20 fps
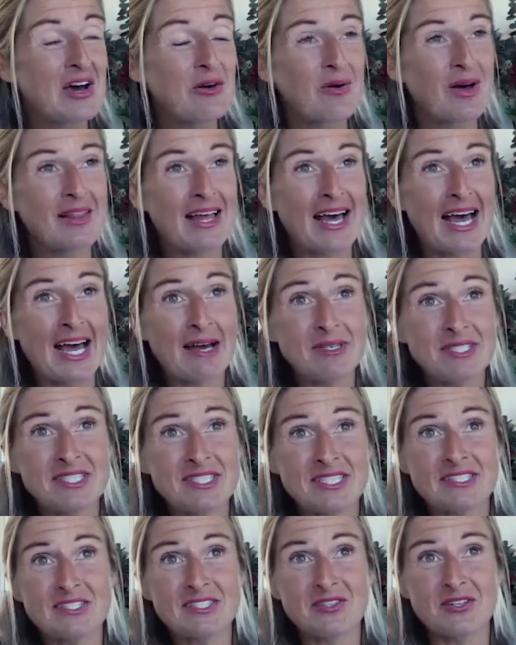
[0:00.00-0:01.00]
Well,
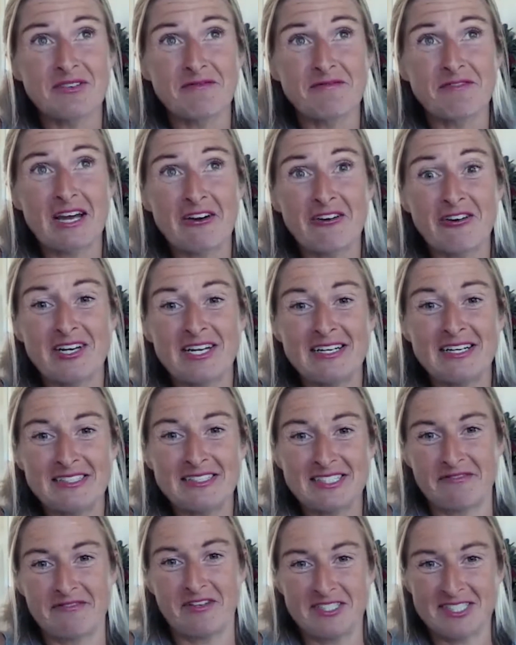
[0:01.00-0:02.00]
Amazon's got a very
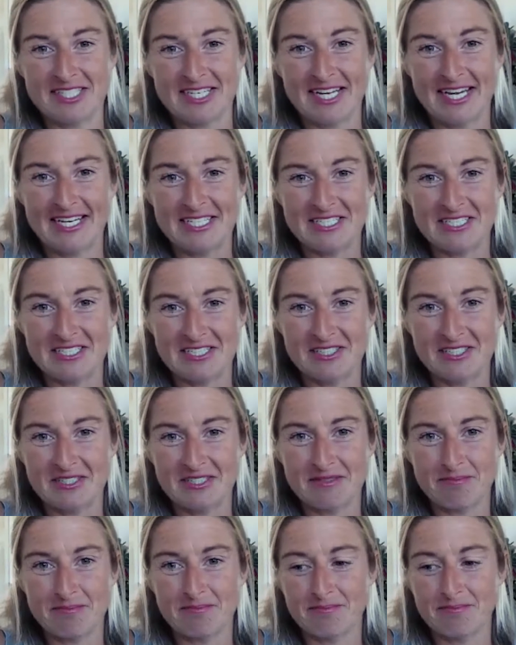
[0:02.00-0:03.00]
sophisticated
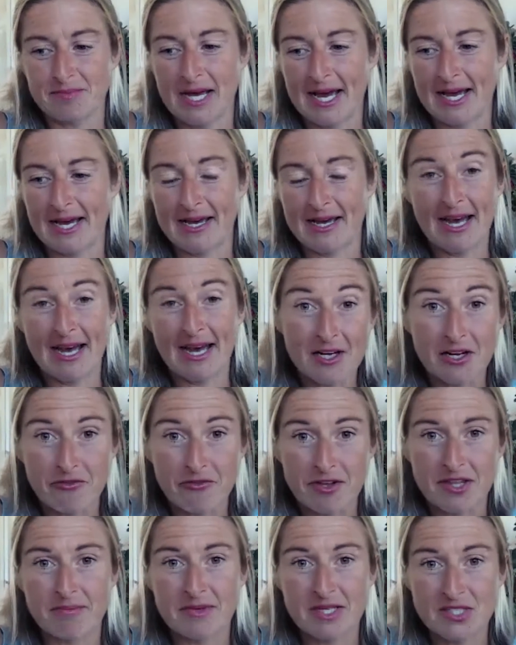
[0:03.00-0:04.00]

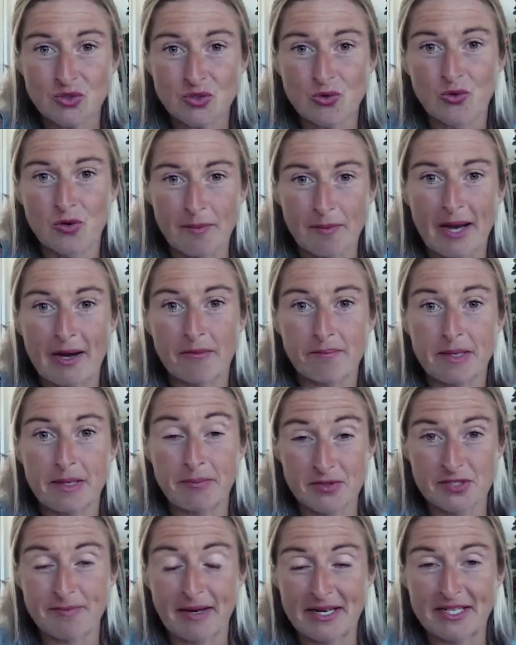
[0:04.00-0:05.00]
algorithm that's all about
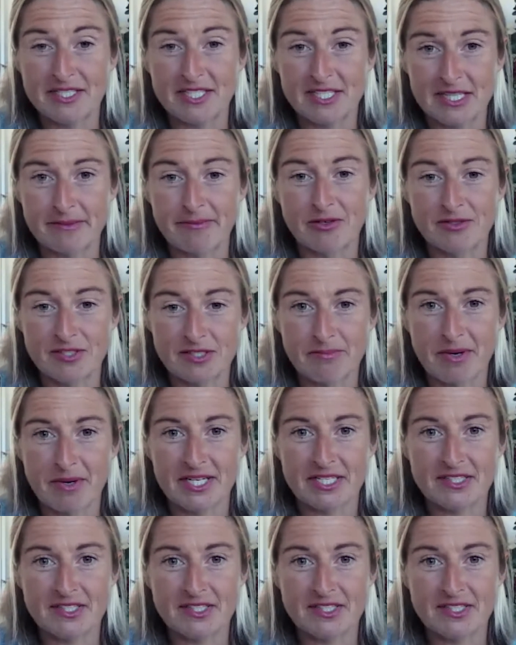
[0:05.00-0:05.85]
people spending the most money.